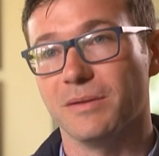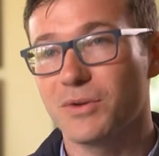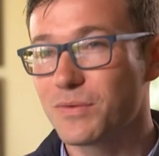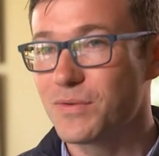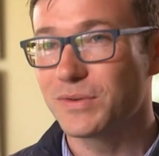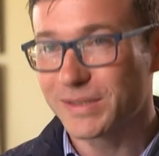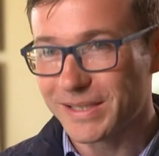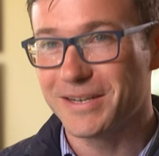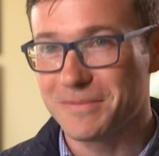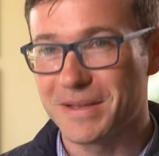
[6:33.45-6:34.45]
and I'm looking forward to
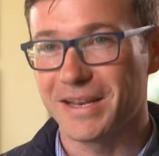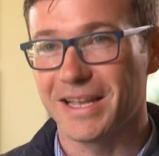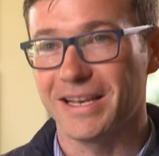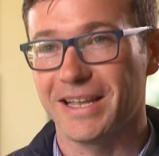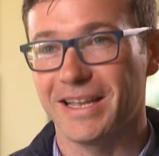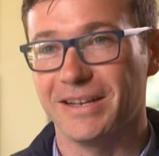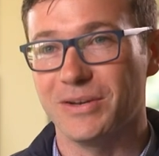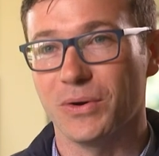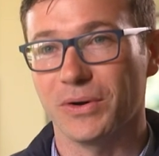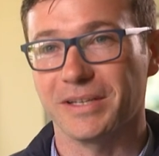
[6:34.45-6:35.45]
seeing him in, in, in
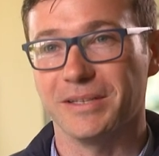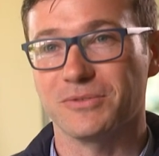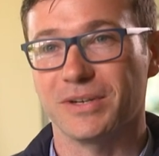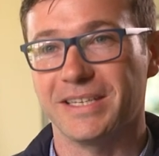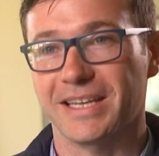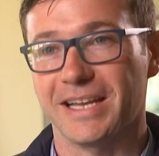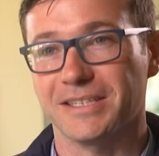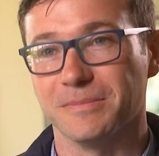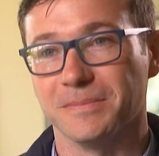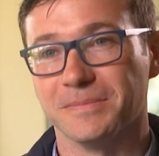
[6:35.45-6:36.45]
York, and I'm trying to
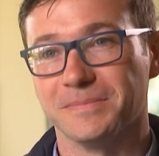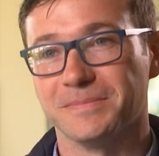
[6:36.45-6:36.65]
catch him.